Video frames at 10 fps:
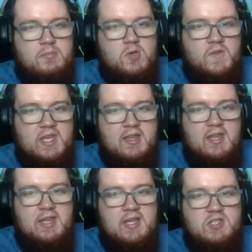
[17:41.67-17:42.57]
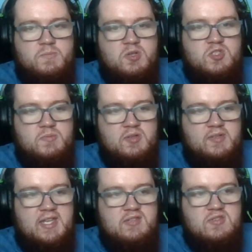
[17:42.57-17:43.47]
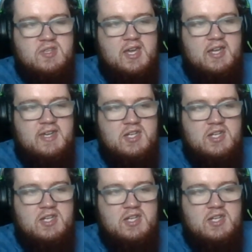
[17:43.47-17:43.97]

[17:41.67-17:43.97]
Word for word: movie that's supposed to release uh,